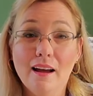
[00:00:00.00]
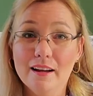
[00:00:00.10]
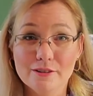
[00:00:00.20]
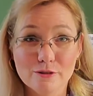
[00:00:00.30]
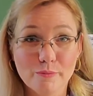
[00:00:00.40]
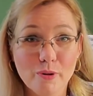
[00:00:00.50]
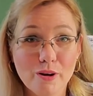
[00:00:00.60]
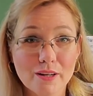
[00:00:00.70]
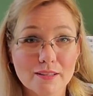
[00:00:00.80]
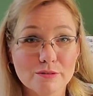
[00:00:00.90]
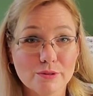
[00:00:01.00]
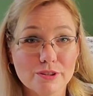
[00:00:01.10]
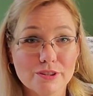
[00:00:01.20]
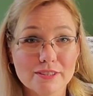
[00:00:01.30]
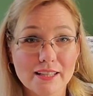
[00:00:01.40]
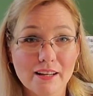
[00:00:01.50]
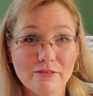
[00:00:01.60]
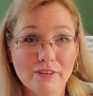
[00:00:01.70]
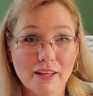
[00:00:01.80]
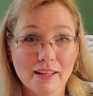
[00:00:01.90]
hydroponics, where you just
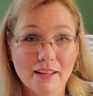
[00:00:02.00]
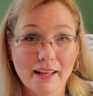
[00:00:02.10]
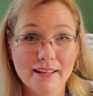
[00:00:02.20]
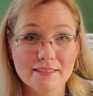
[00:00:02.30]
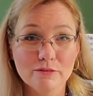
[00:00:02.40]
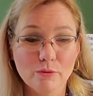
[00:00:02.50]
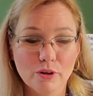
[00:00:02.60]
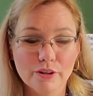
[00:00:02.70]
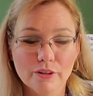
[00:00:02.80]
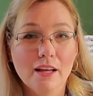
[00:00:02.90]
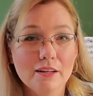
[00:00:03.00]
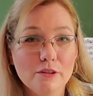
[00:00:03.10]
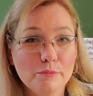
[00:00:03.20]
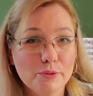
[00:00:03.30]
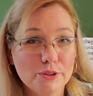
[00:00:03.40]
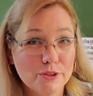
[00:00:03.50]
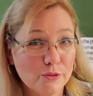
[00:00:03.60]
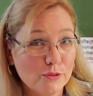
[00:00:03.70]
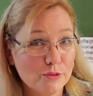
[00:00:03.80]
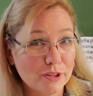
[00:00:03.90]
have a glass of water and you put
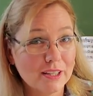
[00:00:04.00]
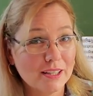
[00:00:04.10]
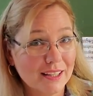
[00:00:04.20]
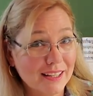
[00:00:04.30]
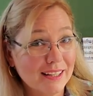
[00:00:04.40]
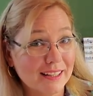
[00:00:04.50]
your orchid in